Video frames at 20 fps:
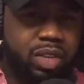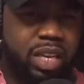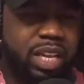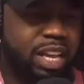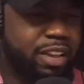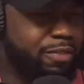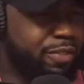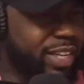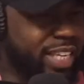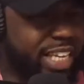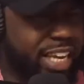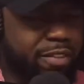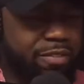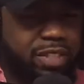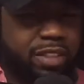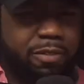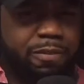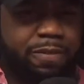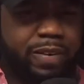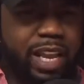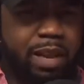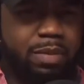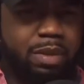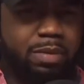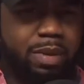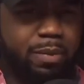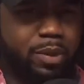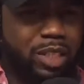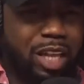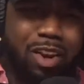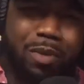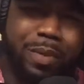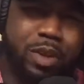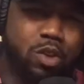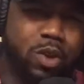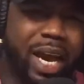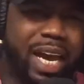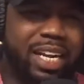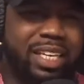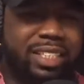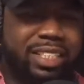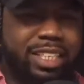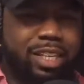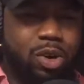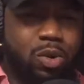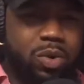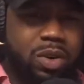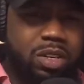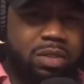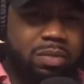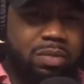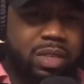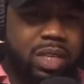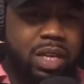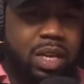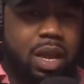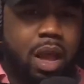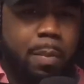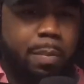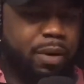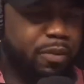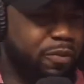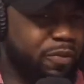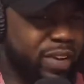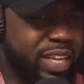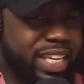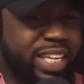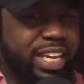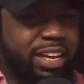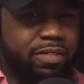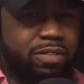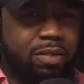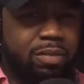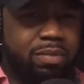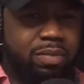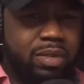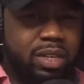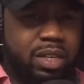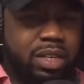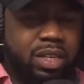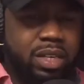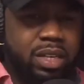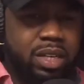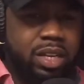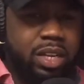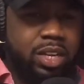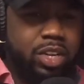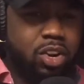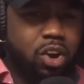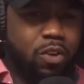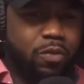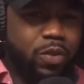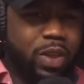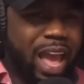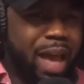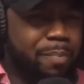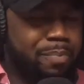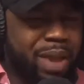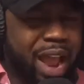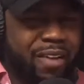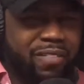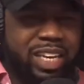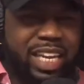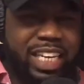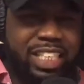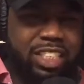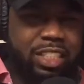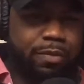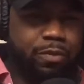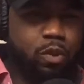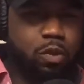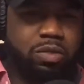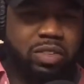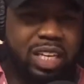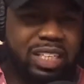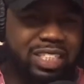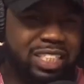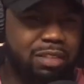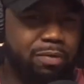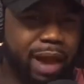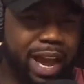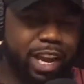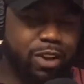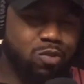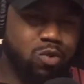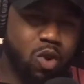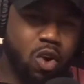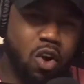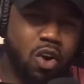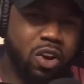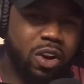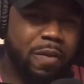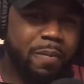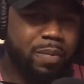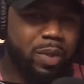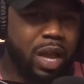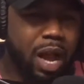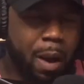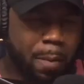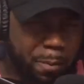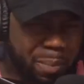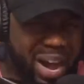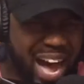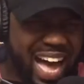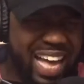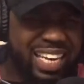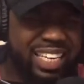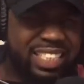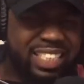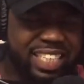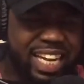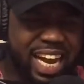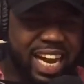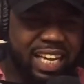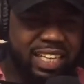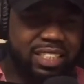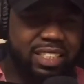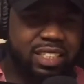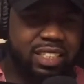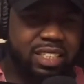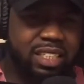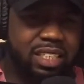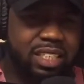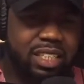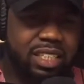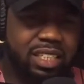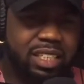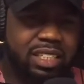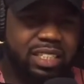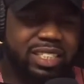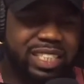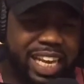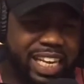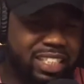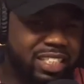Forgive the family members. I don't mean you got to deal with them, but forgive them. If you have bad relationships, if you've done somebody wrong, apologize. State